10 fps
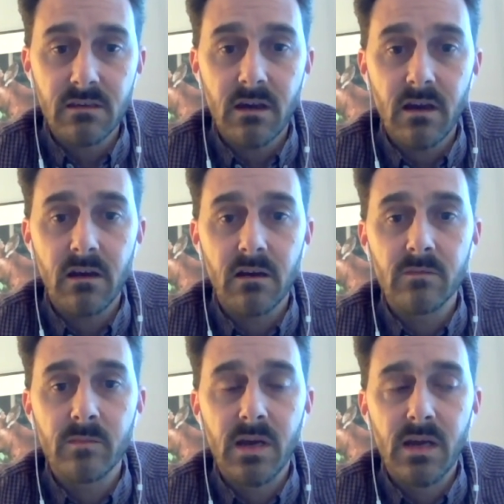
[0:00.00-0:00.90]

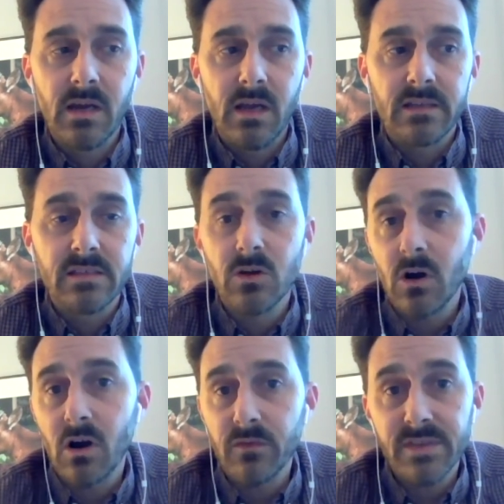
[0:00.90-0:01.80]
It's not
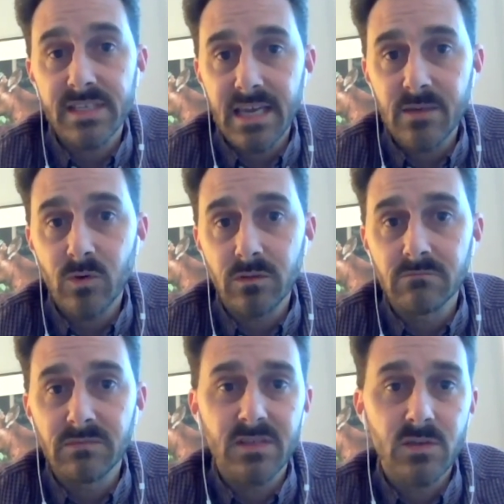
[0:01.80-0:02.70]
off the table.
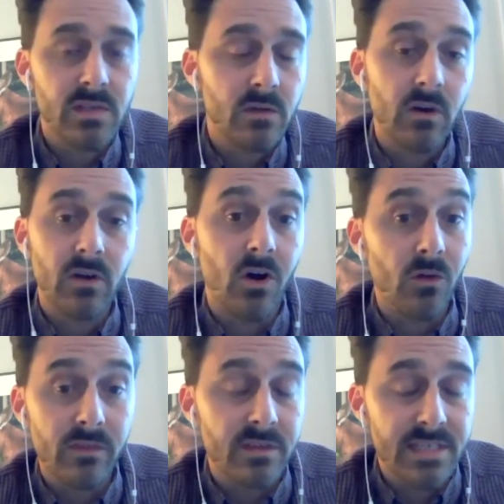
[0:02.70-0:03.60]
It's also not on the